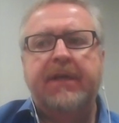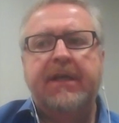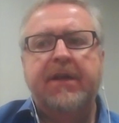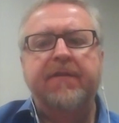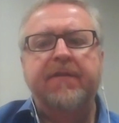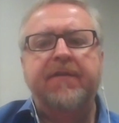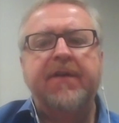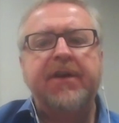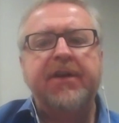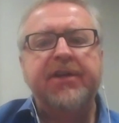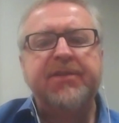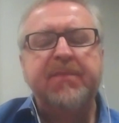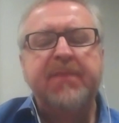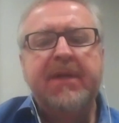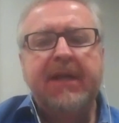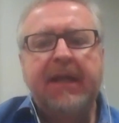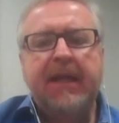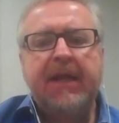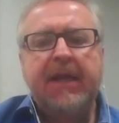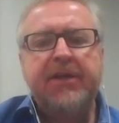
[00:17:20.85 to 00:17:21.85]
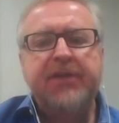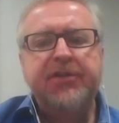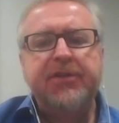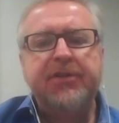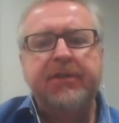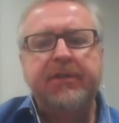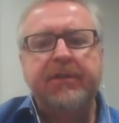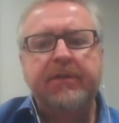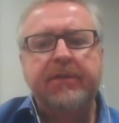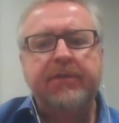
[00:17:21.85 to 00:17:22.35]
interference
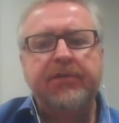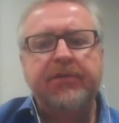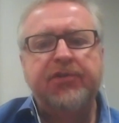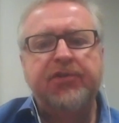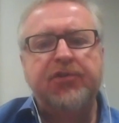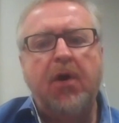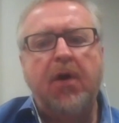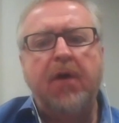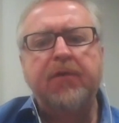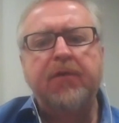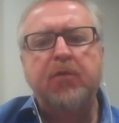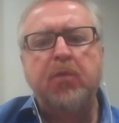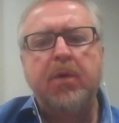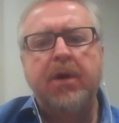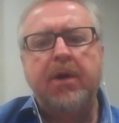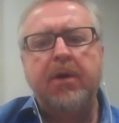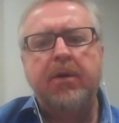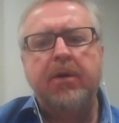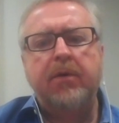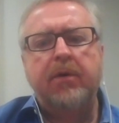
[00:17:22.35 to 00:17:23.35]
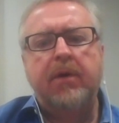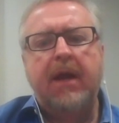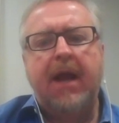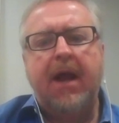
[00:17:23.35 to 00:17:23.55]
mitigation software